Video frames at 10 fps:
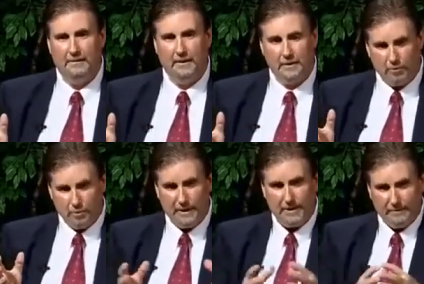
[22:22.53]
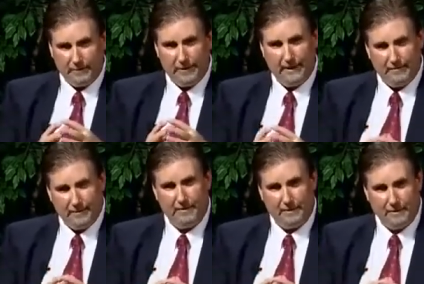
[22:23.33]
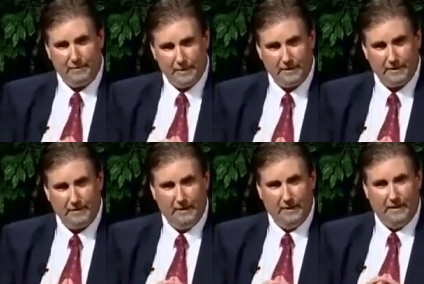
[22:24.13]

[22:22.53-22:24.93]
There's a reason for everything that we do.